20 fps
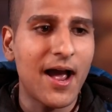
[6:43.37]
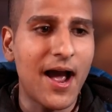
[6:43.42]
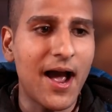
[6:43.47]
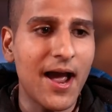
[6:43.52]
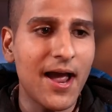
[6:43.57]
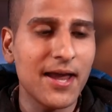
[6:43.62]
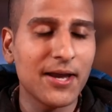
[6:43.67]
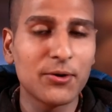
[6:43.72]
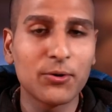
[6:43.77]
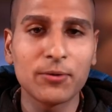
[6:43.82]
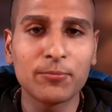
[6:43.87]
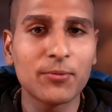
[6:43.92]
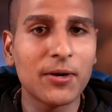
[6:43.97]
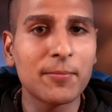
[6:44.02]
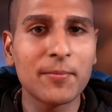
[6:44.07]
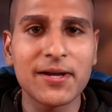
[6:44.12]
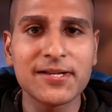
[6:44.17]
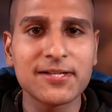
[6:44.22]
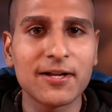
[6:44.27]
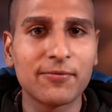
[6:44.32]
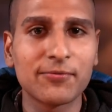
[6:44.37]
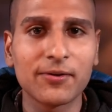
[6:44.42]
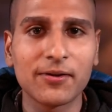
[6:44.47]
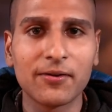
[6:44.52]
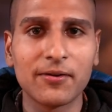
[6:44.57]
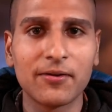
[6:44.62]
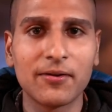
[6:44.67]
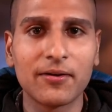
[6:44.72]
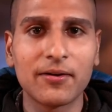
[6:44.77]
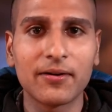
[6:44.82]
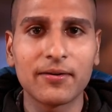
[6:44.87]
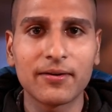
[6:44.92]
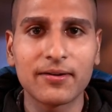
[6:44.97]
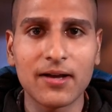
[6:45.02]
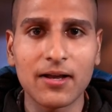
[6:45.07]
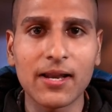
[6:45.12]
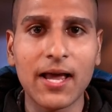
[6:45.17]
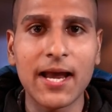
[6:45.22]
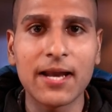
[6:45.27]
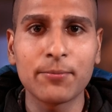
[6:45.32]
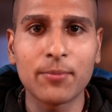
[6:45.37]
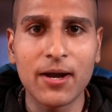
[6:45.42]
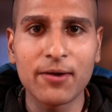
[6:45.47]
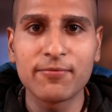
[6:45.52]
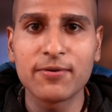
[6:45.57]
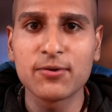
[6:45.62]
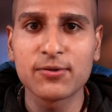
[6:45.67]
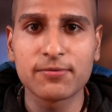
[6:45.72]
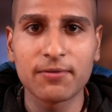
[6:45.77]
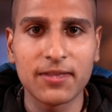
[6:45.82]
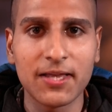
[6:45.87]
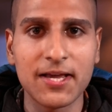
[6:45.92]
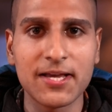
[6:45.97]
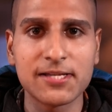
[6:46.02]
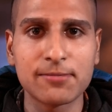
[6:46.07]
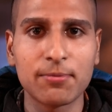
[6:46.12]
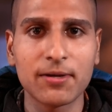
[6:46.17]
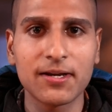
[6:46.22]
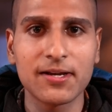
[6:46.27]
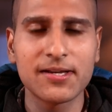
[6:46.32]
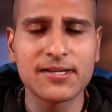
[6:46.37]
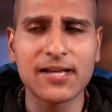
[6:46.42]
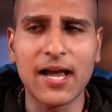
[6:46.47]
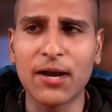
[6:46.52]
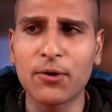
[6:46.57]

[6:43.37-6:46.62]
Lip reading: I couldn't bring myself to align my views with his because